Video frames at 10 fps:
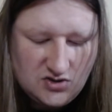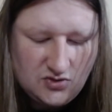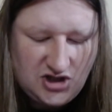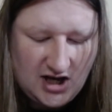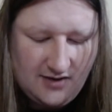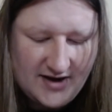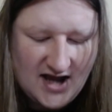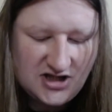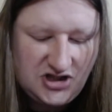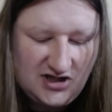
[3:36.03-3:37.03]
Chain
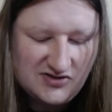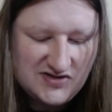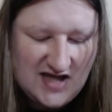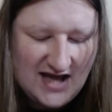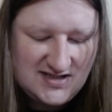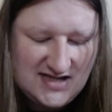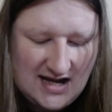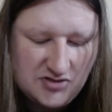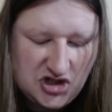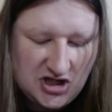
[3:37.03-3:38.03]
Reaction deals X
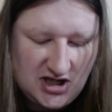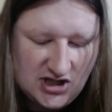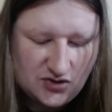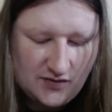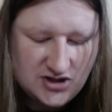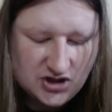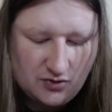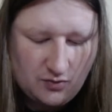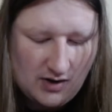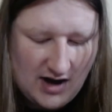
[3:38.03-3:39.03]
damage to each creature,
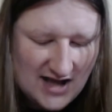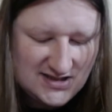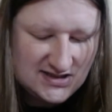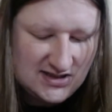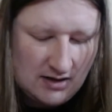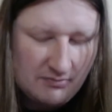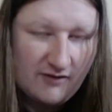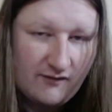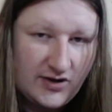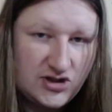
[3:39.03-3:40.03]
where X is the number
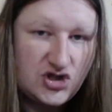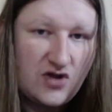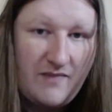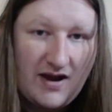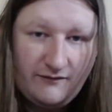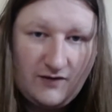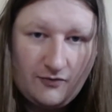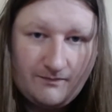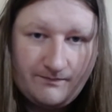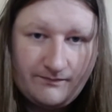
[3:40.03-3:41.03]
of creatures on the battlefield.
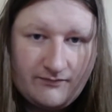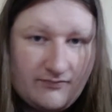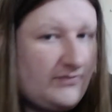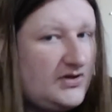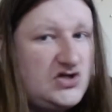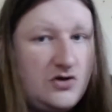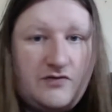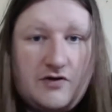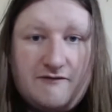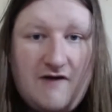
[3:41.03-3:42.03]
So if
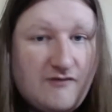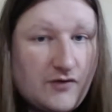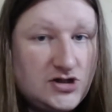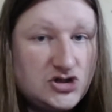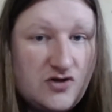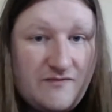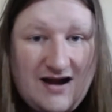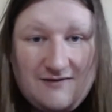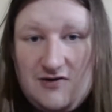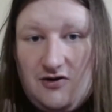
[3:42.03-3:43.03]
there are 5 creatures on the
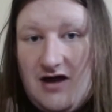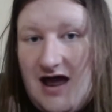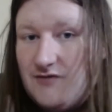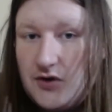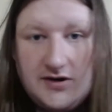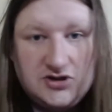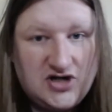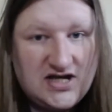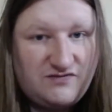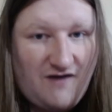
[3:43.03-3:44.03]
battlefield, every creature
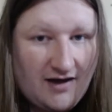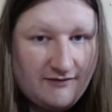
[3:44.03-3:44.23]
takes 5.